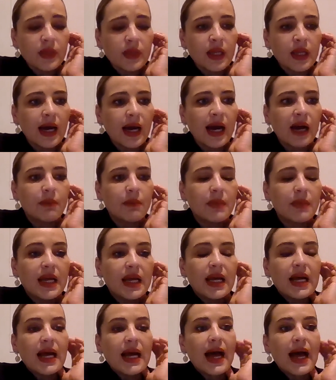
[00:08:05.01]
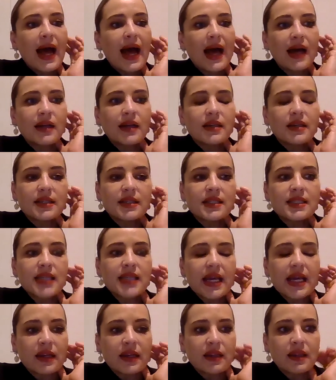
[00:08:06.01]
And the
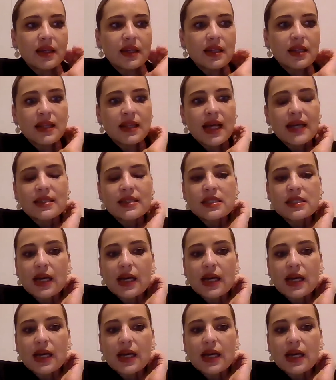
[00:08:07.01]
second thing that